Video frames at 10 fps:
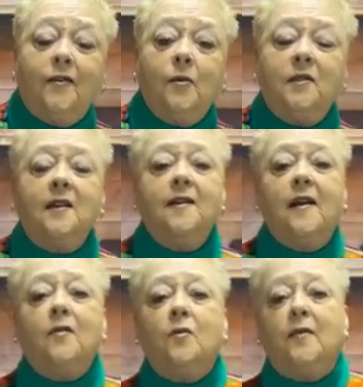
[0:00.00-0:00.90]
There was
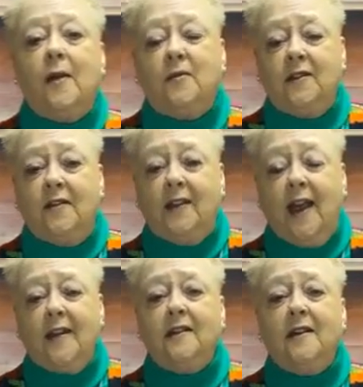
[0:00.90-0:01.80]
another one that was in the
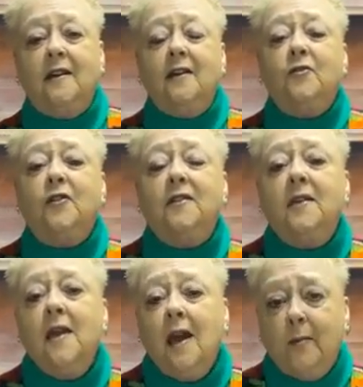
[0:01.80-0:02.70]

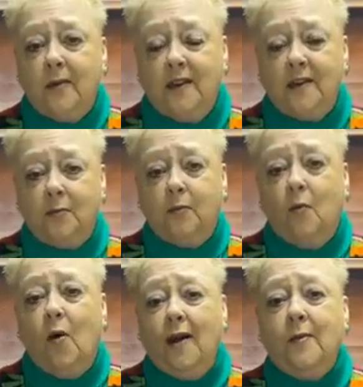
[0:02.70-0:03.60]
1800s, but this
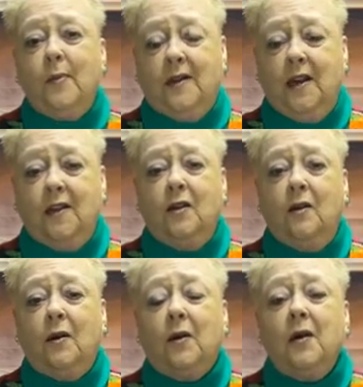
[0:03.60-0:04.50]
one in
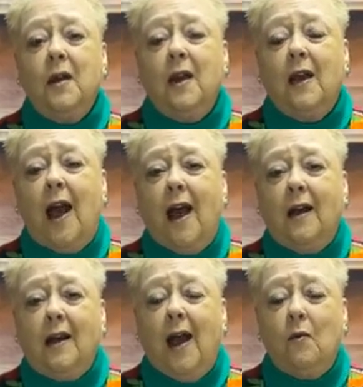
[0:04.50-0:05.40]
particular,
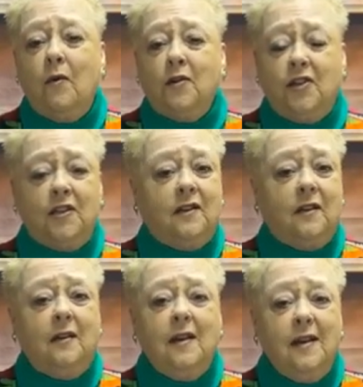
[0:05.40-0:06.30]
I want just
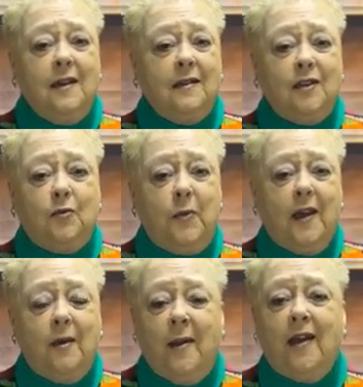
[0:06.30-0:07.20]
to
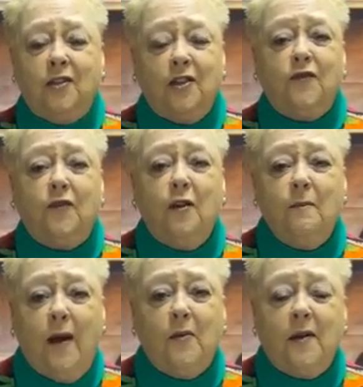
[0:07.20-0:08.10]
speak about just for
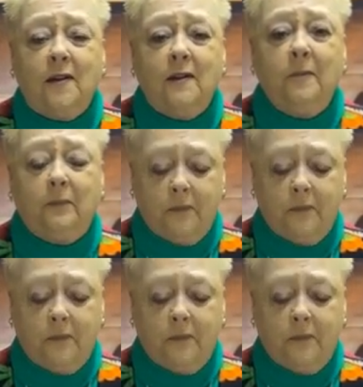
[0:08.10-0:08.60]
a moment.